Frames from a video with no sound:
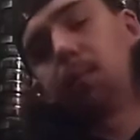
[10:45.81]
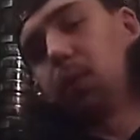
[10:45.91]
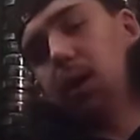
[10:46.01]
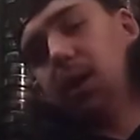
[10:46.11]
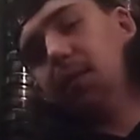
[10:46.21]

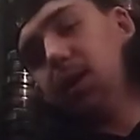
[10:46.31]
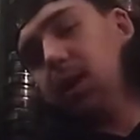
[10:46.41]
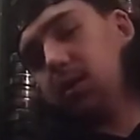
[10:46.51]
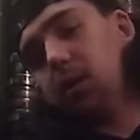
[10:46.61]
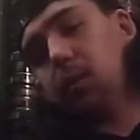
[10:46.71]
but if I
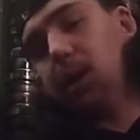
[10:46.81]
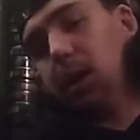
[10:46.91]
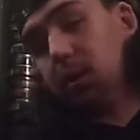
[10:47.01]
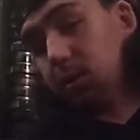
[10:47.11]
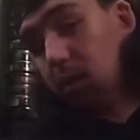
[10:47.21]
didn't talk about
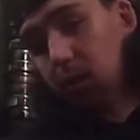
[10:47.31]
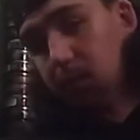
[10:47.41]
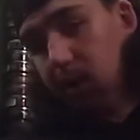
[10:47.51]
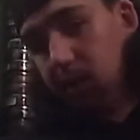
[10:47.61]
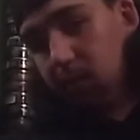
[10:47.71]
it, I'll talk
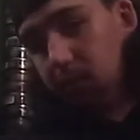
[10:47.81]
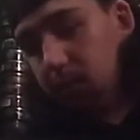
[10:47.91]
about it.